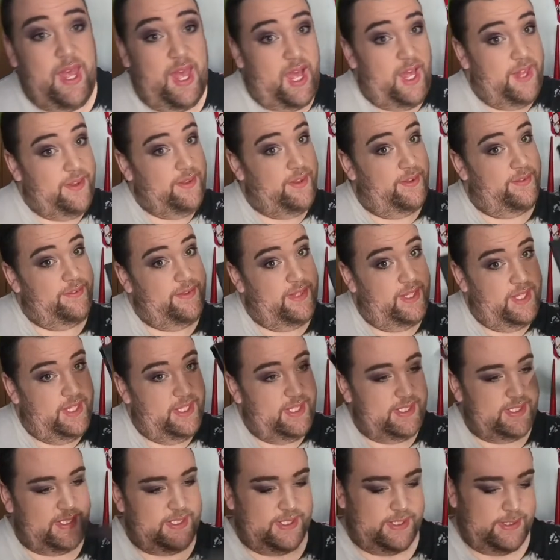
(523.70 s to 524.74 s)
And then
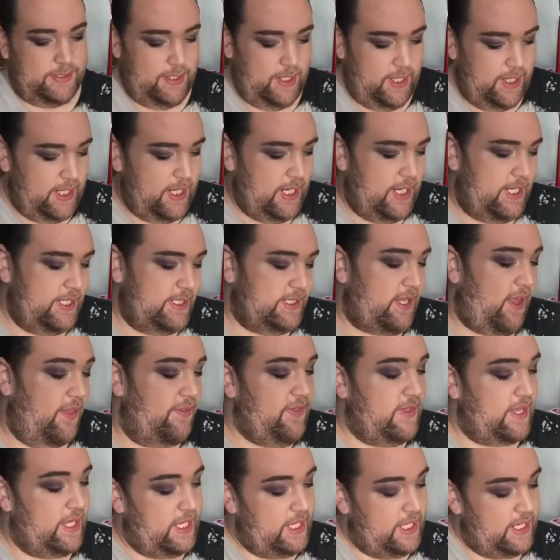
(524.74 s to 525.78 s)
this is
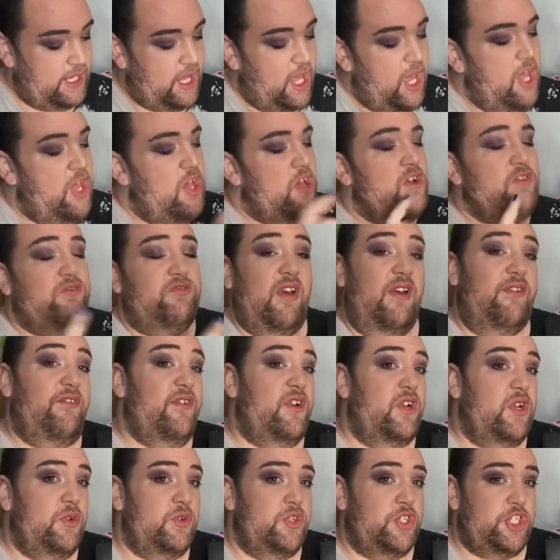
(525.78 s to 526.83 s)
the
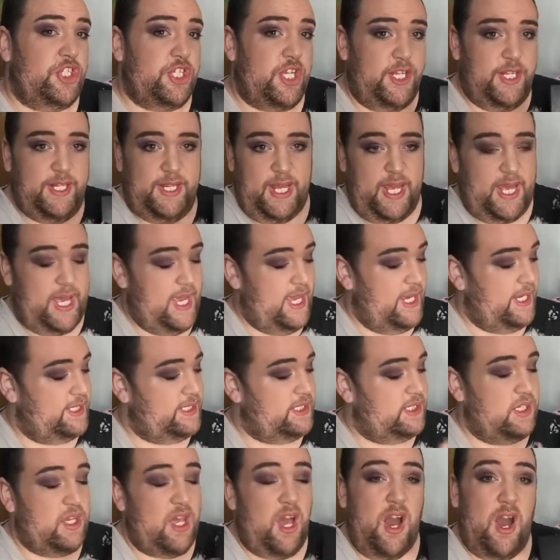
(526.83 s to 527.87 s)
Revolution
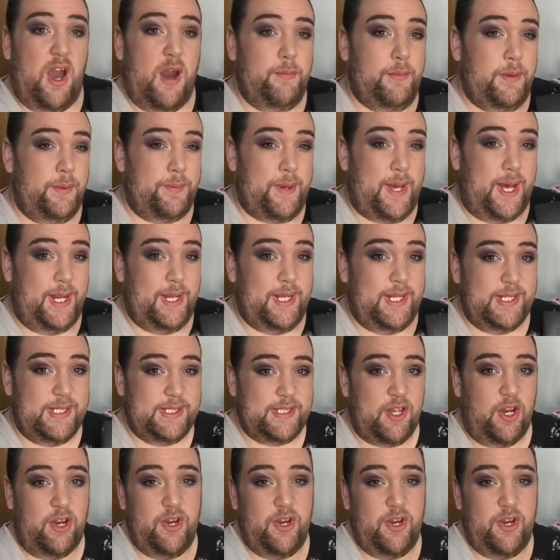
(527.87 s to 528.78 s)
X Carmi palette.